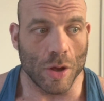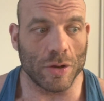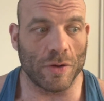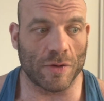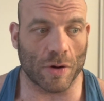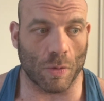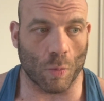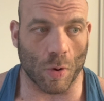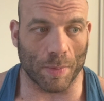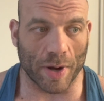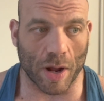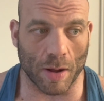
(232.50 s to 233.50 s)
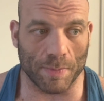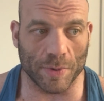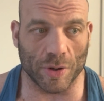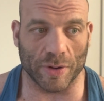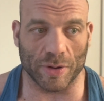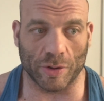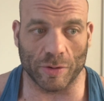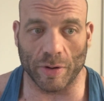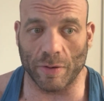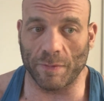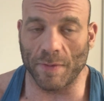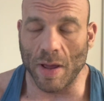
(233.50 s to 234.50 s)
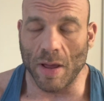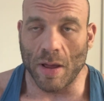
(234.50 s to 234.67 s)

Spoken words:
You start warming up, you're in the groove.